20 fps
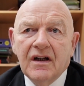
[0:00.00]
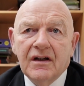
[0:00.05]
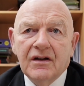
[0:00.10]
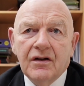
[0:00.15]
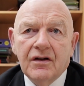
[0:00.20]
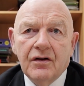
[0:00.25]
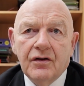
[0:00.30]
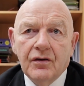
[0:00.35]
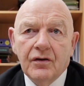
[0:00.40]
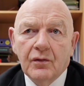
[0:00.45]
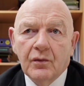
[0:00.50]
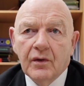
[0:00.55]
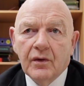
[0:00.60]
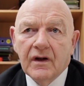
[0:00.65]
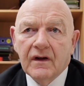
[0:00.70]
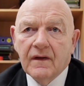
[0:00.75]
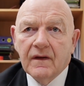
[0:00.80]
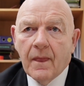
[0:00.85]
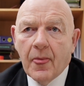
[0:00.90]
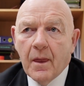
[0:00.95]
to do
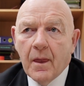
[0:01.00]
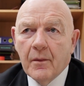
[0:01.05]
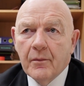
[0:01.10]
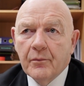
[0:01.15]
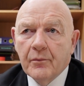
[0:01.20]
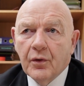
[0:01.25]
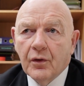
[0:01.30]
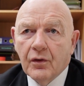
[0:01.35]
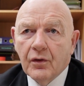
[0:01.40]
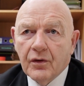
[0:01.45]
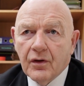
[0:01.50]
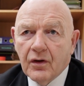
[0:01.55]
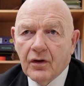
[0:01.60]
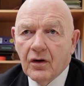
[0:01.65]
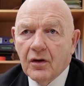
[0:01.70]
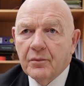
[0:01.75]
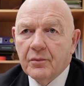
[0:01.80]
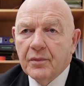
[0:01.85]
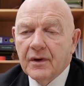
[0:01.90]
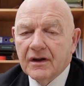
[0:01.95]
with boarded
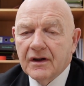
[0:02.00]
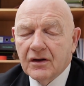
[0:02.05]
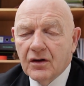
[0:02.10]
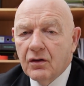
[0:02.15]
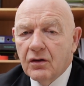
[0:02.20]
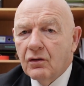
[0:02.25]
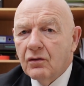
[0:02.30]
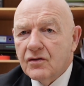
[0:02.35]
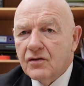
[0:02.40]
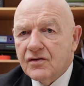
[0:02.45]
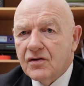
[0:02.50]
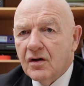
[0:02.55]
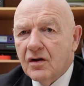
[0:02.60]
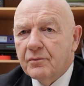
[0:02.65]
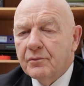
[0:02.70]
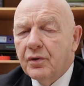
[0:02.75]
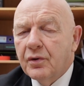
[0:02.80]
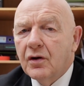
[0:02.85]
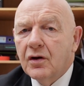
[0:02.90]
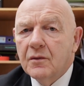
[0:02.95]
up and closed
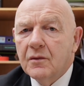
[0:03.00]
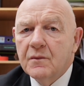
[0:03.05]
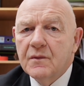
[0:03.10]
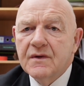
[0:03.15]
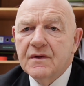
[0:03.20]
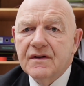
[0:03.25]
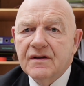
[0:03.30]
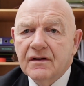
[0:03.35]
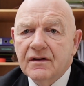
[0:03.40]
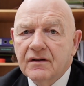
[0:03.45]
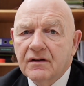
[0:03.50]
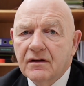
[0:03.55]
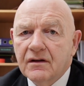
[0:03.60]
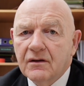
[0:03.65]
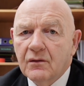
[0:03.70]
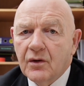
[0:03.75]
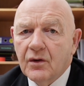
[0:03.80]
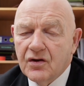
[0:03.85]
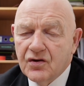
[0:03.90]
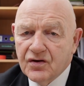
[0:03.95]
up pubs
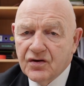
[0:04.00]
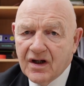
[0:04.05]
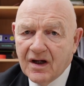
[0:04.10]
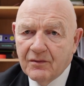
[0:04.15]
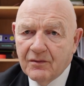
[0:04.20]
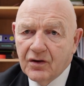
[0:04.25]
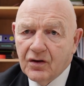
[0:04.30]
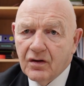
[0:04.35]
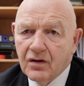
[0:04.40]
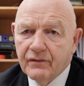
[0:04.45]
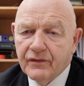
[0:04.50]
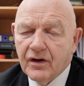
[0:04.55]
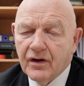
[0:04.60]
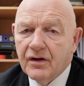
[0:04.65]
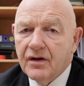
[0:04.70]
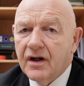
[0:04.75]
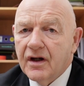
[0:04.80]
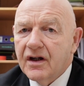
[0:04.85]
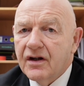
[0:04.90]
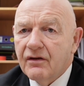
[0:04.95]
which can be
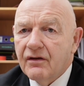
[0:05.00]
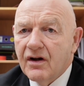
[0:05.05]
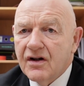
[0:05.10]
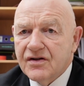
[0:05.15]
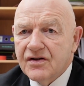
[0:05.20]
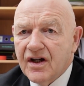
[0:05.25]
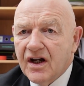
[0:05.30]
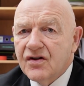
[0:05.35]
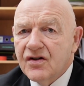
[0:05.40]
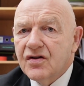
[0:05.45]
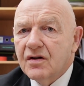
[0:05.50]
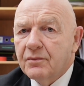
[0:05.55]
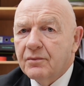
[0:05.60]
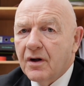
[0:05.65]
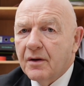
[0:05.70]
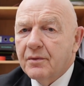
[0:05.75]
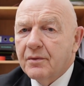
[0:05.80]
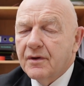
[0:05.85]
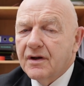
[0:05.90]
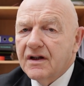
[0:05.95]
converted into residential
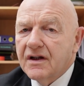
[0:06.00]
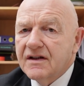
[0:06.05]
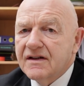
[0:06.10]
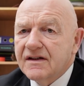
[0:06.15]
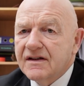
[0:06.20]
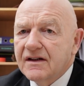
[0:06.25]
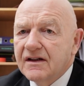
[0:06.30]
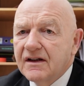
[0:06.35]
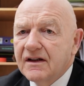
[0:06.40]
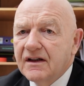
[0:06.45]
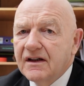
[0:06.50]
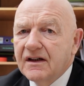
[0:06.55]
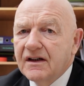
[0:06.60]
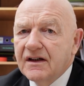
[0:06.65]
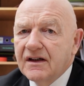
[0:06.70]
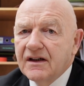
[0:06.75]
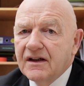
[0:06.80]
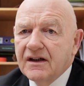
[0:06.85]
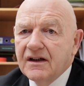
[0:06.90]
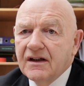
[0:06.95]
properties
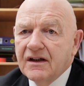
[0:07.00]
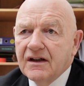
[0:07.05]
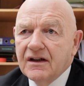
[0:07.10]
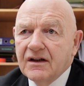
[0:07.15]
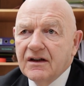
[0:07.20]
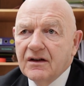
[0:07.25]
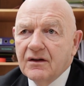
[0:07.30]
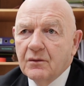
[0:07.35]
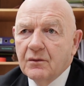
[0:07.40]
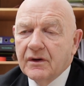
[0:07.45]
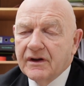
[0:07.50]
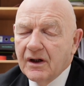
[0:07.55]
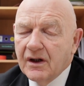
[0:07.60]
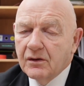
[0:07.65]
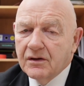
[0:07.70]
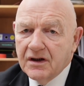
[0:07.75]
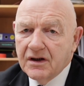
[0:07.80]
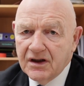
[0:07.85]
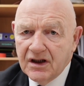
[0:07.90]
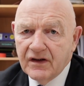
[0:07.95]

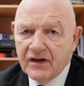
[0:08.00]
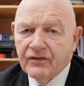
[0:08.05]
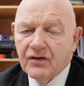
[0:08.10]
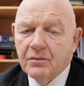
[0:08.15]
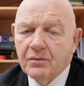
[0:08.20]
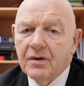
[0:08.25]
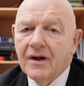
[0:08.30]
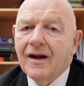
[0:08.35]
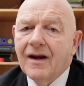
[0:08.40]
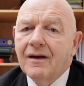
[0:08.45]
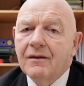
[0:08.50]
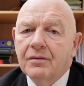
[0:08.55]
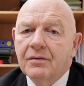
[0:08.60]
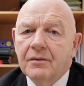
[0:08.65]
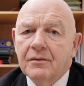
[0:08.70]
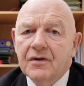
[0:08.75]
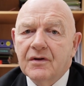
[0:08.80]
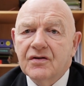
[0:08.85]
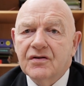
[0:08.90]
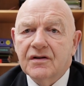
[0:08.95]
without the need for planning
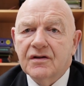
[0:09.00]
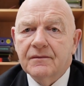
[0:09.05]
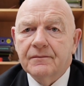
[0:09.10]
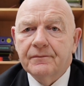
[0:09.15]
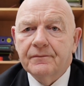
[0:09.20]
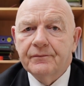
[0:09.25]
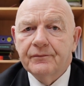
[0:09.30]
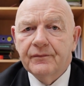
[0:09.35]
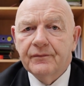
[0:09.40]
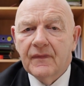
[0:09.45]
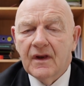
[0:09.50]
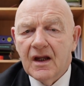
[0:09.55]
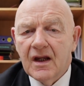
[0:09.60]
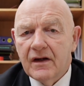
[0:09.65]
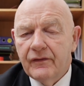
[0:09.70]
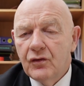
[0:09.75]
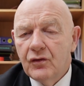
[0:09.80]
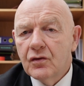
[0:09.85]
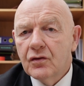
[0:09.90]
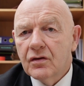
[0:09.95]
permission. And
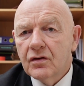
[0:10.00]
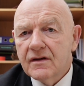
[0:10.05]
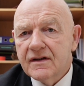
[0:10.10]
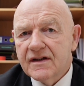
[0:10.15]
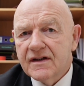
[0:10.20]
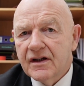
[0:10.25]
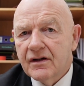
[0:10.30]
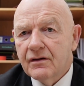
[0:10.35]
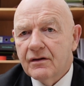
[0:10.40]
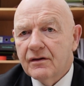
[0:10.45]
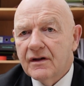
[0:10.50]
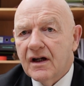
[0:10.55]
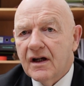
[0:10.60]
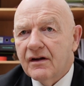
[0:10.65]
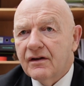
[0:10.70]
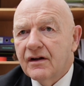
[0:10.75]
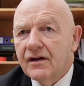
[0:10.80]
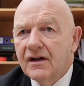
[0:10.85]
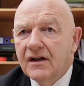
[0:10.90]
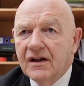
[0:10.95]
if consider
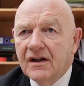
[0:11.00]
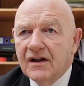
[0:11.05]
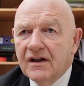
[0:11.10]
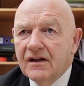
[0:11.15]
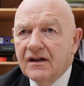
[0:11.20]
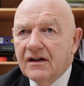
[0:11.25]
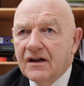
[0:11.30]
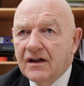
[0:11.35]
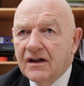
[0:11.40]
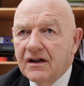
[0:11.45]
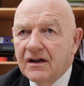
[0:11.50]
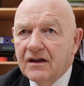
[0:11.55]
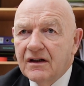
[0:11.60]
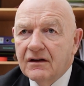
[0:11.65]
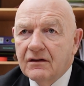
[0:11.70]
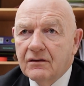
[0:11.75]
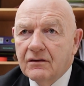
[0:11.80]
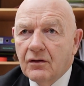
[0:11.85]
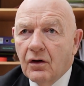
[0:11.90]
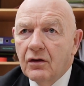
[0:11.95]
that
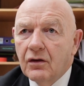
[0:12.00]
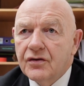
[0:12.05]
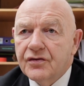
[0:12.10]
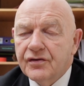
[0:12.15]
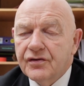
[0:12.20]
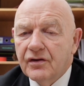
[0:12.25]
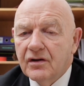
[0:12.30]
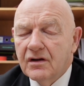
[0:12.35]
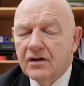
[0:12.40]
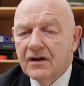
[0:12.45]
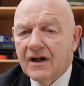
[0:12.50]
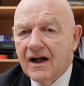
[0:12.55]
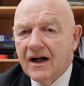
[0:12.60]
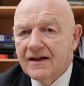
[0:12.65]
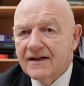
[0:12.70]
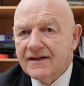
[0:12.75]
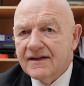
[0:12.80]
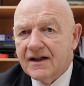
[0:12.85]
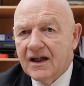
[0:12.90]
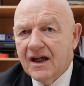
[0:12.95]
the cultural
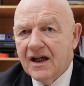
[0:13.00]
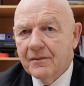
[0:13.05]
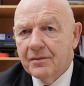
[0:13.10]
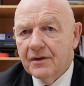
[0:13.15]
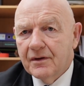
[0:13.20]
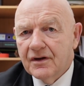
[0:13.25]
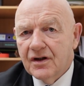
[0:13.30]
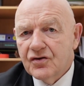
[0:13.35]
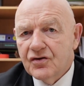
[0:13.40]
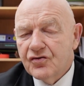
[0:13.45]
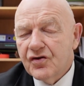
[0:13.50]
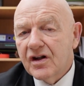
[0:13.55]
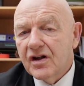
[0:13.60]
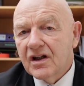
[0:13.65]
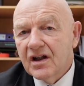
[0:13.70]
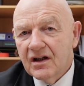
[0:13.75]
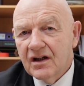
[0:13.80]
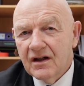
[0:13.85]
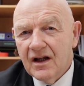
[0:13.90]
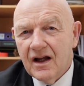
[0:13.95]
landscape and the
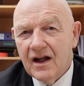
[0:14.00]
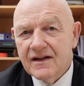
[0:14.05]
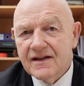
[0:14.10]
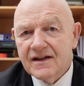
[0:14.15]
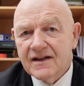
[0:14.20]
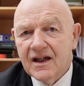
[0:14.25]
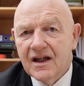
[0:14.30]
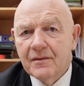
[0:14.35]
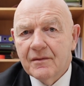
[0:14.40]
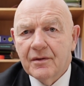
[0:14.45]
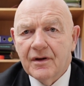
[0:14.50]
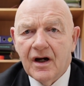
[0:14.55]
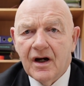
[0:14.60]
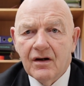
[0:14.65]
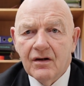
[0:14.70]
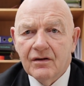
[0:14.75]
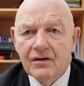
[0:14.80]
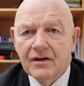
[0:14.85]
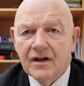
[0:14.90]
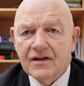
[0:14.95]
drinking landscape in
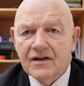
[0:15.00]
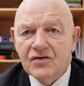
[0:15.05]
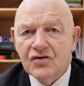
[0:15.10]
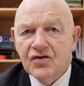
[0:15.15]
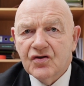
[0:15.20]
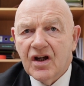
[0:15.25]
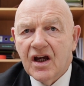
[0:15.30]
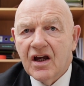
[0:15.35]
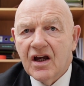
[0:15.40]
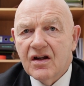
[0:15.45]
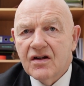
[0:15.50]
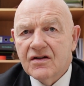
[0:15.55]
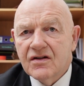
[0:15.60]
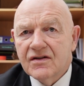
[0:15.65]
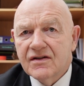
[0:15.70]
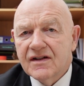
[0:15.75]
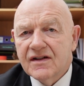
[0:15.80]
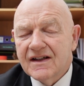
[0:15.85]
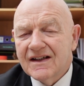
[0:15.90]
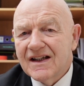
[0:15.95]
Ireland has
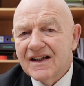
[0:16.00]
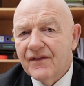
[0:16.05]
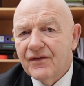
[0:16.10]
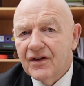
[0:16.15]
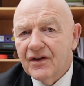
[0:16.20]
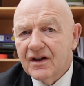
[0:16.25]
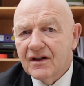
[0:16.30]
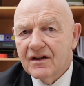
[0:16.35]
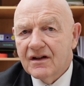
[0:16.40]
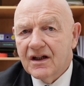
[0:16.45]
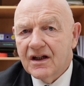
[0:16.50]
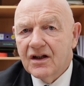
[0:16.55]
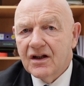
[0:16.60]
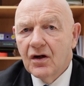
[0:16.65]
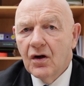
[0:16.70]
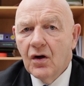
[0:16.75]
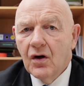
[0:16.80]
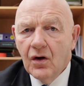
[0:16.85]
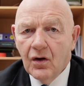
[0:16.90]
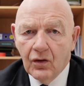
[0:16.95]
changed significantly
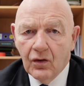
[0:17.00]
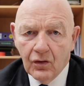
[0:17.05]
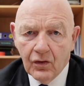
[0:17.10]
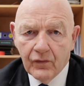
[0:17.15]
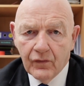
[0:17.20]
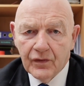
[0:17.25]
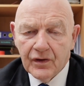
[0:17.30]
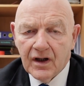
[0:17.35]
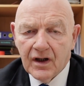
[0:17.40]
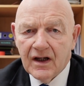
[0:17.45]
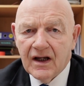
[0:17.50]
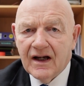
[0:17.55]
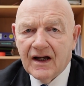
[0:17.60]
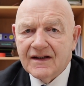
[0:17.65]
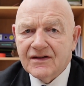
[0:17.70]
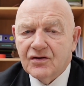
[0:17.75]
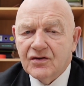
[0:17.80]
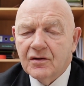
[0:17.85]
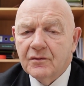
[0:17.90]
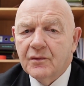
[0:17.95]
over the
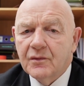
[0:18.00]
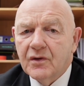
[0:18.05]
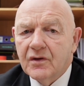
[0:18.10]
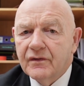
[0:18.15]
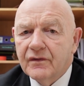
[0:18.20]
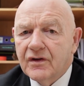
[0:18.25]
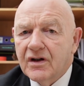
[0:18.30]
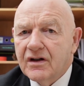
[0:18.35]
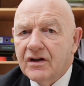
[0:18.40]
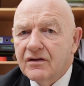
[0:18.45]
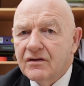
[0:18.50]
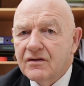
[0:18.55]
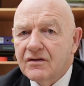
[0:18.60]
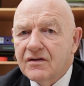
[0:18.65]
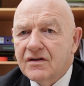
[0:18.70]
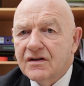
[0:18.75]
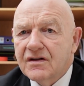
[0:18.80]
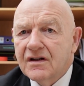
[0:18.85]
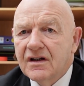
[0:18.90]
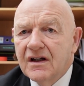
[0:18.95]
last number of
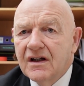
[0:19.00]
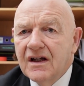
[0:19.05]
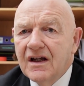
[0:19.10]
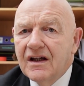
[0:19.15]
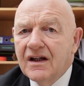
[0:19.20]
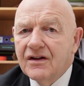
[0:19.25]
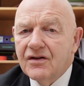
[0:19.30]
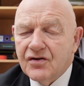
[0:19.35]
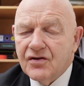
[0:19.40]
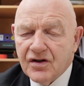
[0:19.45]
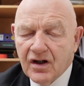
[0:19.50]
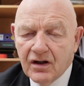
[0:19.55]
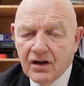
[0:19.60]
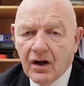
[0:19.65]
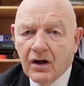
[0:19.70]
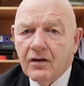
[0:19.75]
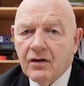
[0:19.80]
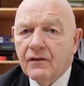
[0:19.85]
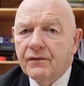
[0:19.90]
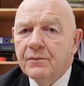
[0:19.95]
years, there's a
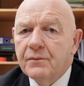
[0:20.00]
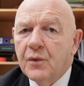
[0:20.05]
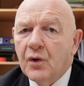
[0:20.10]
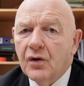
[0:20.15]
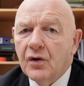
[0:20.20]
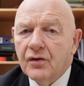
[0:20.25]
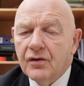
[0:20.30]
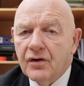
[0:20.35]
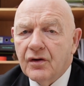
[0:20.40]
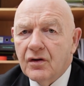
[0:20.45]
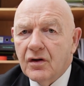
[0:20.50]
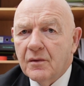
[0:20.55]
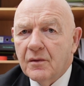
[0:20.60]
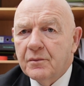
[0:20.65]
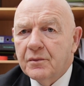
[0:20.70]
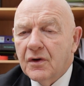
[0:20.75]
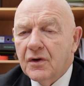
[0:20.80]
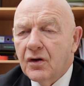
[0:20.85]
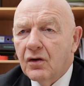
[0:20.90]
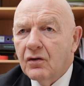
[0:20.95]
lot of boarded
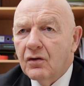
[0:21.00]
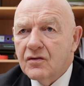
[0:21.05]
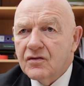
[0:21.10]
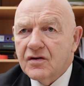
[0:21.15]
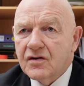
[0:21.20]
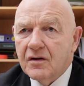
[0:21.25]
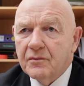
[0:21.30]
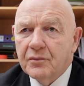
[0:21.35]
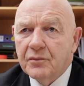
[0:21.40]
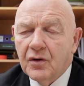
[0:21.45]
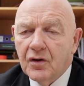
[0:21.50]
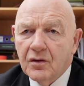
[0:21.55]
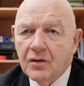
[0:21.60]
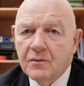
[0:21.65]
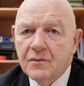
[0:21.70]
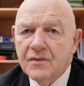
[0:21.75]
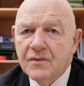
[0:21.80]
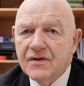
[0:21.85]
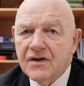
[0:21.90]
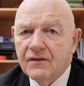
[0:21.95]
up, closed up
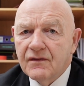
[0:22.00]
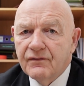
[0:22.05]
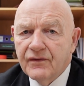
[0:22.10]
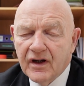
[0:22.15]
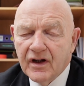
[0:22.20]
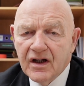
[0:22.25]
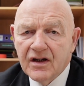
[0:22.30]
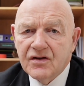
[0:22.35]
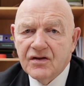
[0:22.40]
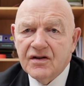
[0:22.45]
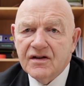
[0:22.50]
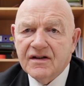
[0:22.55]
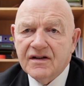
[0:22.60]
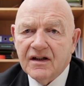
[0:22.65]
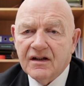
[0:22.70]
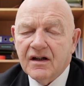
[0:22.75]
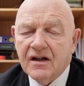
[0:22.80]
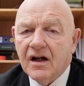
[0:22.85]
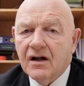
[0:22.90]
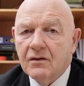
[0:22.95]
pubs in villages
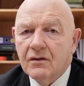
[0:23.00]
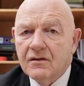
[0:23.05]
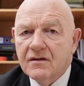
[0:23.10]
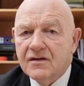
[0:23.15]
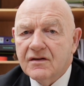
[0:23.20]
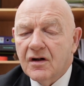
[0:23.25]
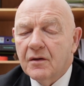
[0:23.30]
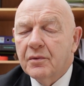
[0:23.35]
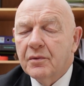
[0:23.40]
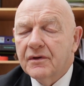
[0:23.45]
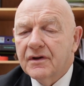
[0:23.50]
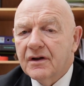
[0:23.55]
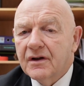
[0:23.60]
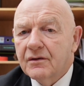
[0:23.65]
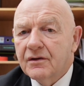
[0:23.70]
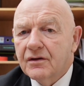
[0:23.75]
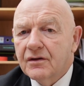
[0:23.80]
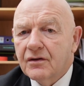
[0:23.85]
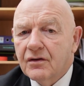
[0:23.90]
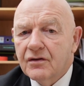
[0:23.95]
and towns up and
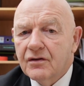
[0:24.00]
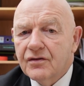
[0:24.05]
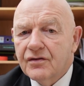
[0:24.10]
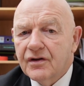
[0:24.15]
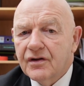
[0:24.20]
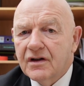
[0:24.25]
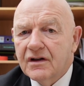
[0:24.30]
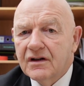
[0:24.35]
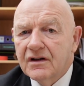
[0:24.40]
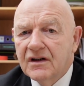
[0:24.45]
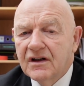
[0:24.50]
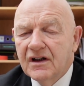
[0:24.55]
down the country.